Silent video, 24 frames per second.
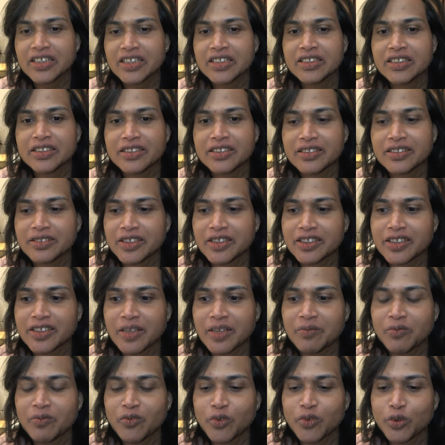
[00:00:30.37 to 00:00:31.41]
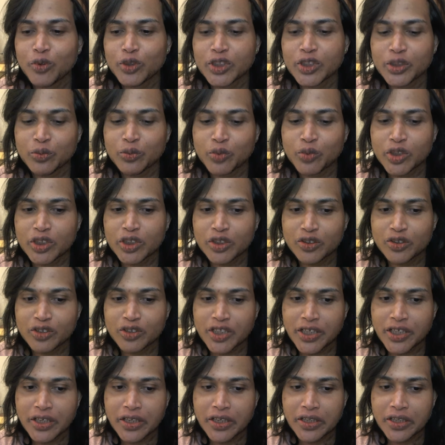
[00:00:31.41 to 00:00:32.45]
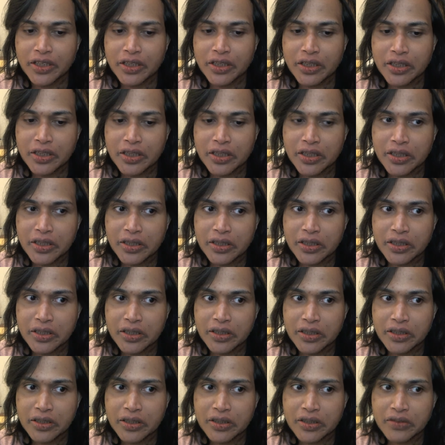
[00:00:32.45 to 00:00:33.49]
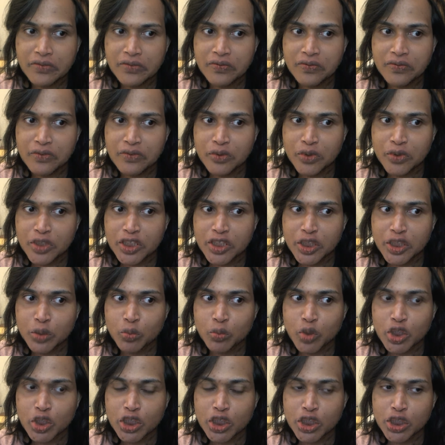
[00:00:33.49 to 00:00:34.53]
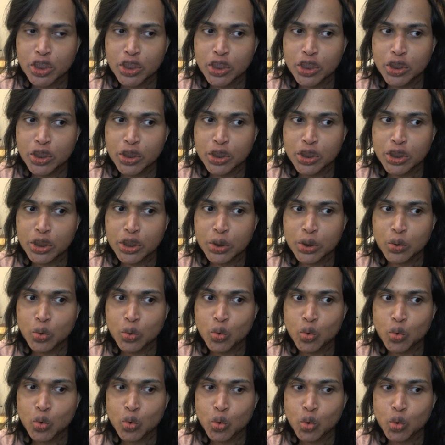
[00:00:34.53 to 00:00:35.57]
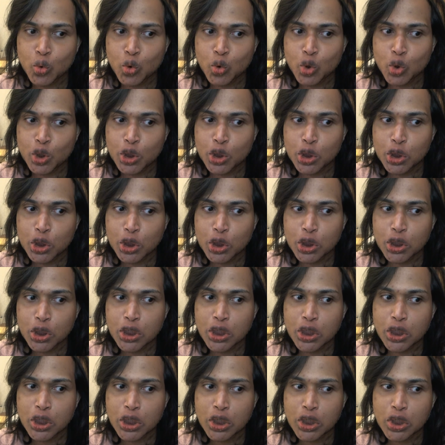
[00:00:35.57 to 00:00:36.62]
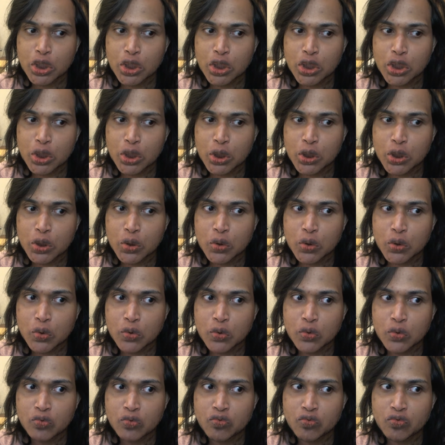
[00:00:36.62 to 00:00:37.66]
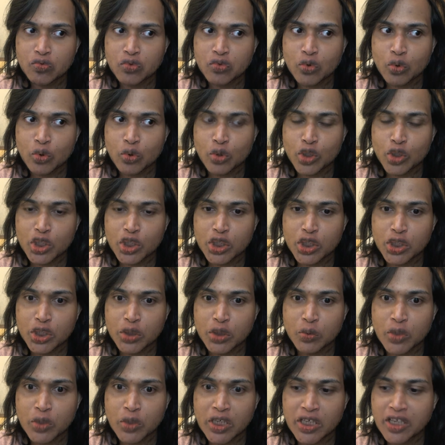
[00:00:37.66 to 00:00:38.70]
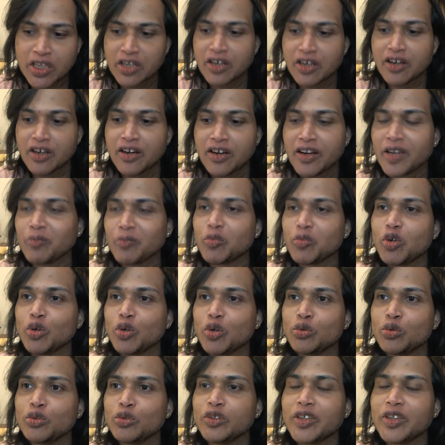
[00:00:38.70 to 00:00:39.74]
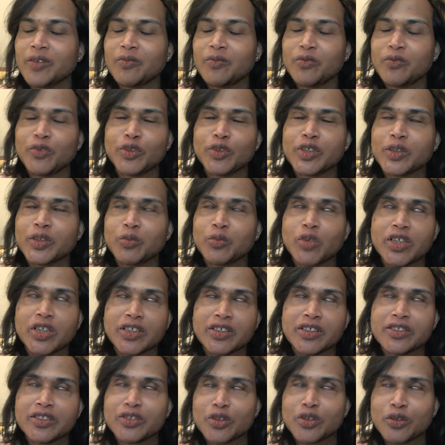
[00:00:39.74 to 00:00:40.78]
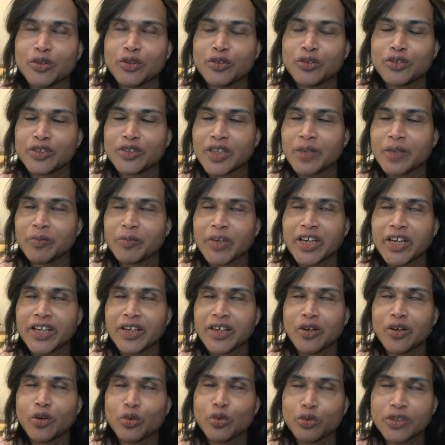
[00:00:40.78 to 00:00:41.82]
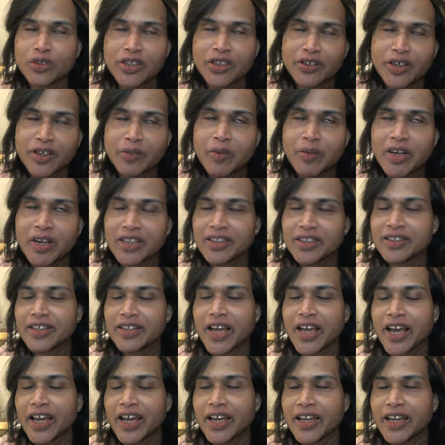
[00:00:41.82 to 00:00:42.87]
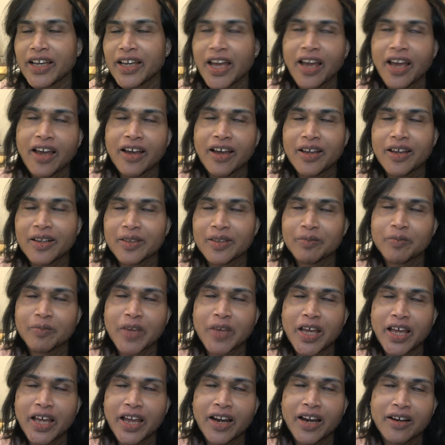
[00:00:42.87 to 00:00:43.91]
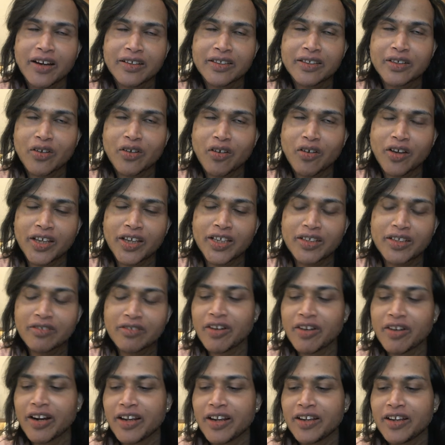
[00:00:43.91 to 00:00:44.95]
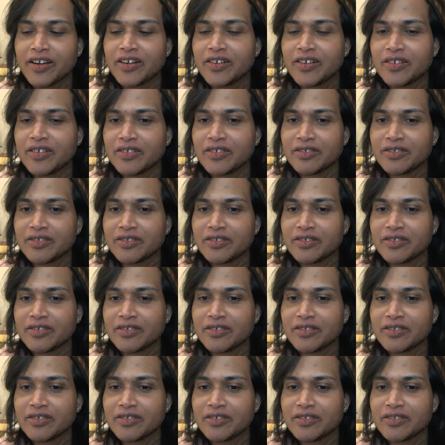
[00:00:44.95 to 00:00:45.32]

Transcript: So yes, I'm 41 today. 41 years old. 41. I'm old. I'm 41 years old. I'm getting older by the day. And my hair is going grayer.